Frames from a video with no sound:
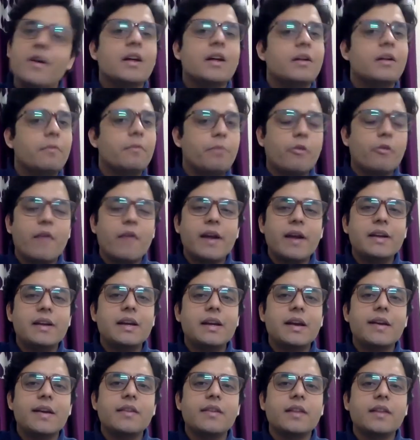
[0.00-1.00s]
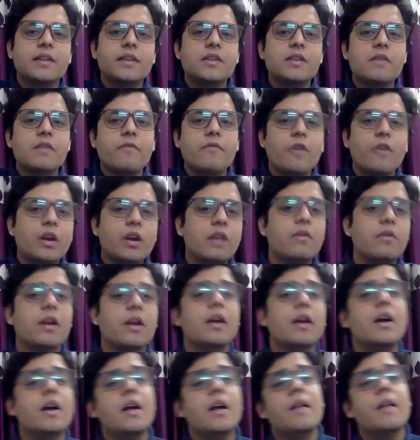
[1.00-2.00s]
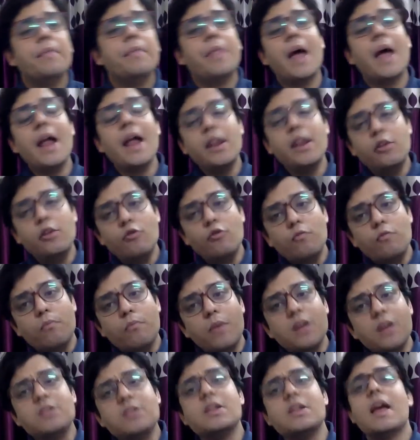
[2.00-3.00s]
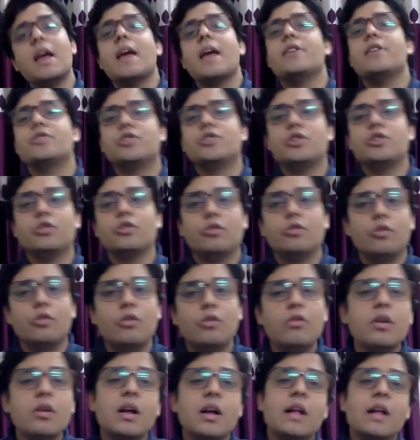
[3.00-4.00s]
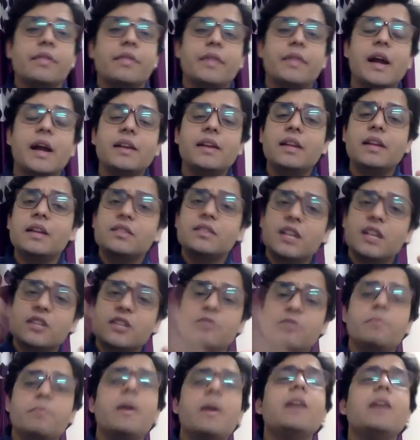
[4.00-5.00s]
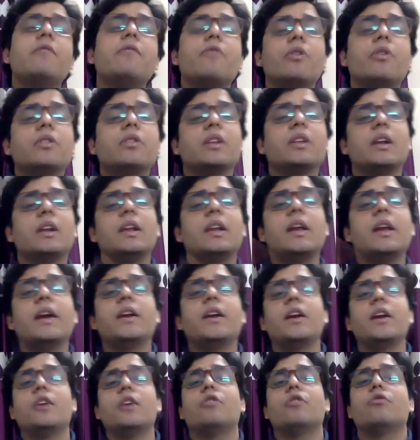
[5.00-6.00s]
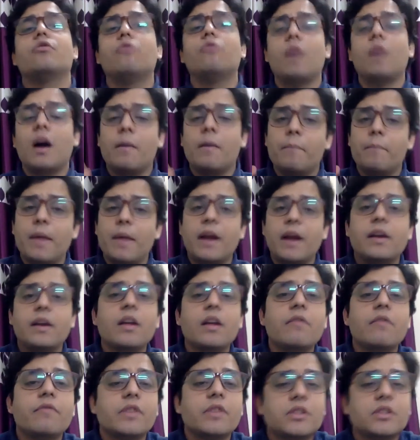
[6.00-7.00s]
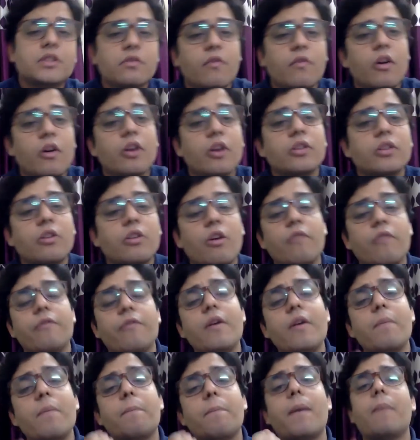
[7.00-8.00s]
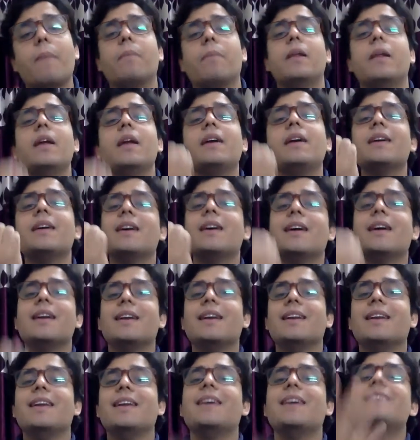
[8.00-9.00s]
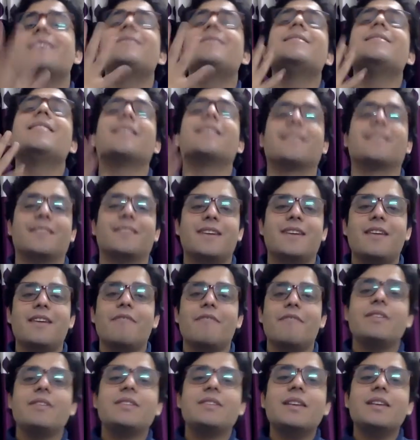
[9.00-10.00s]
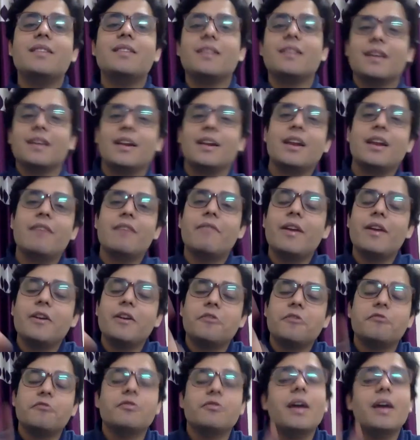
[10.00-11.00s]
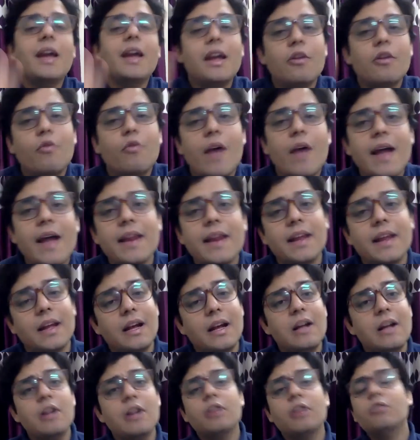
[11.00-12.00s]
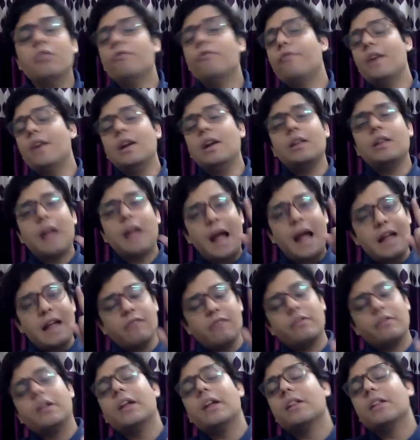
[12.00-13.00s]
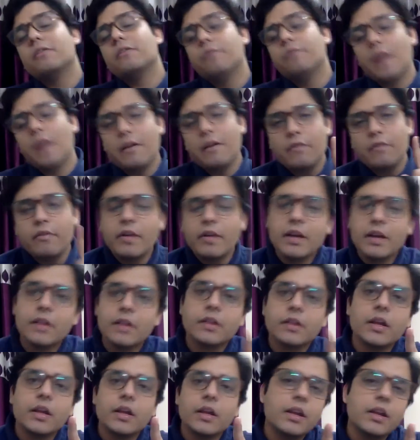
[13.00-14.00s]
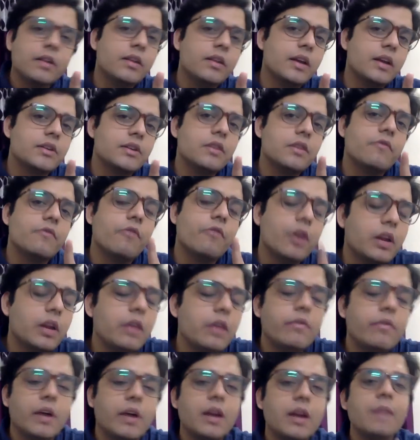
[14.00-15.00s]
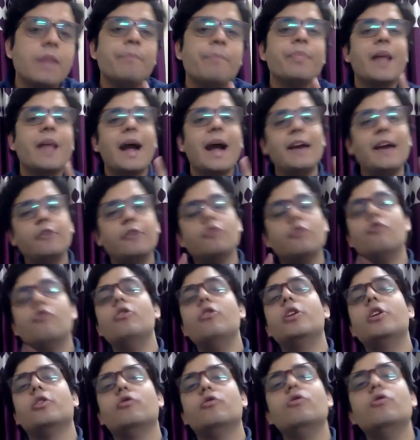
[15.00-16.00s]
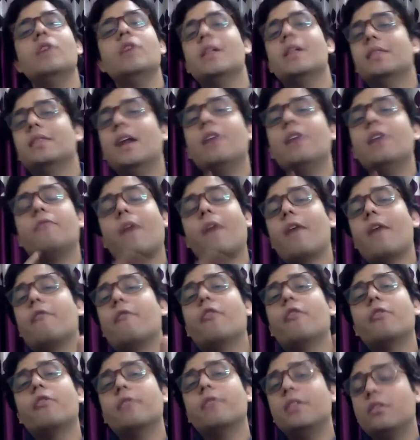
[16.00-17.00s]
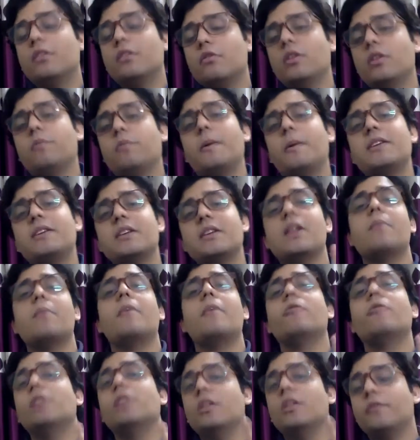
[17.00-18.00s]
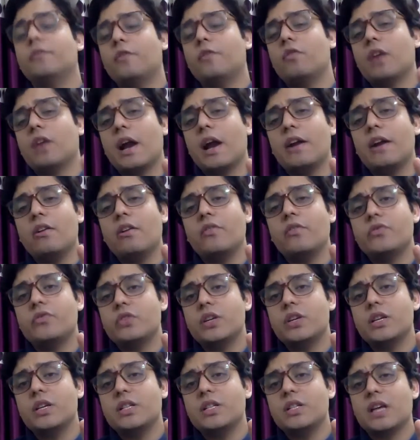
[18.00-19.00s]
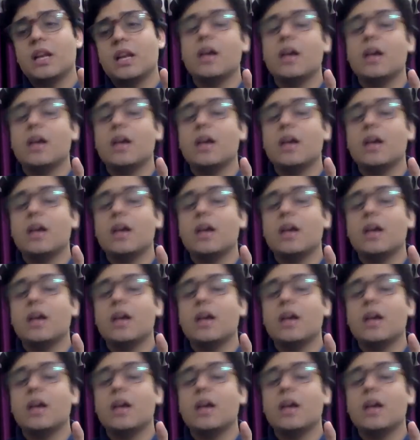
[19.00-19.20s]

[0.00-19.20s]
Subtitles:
provided under section 41, then you must ensure that the judgment was relating to a matter which was of a public nature, which is relevant to the inquiry. So friends, as when we were discussing section 41, I told you that what is so special about these four kind of jurisdiction.